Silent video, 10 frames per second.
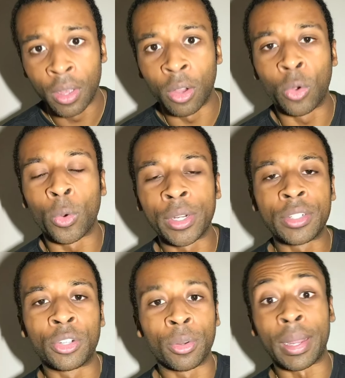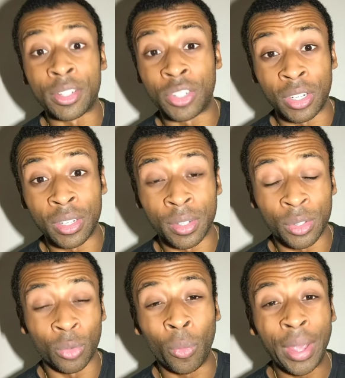According to Christ
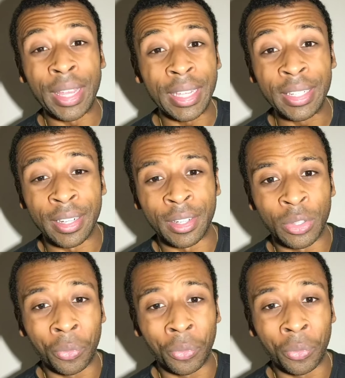Jesus, the way he did it,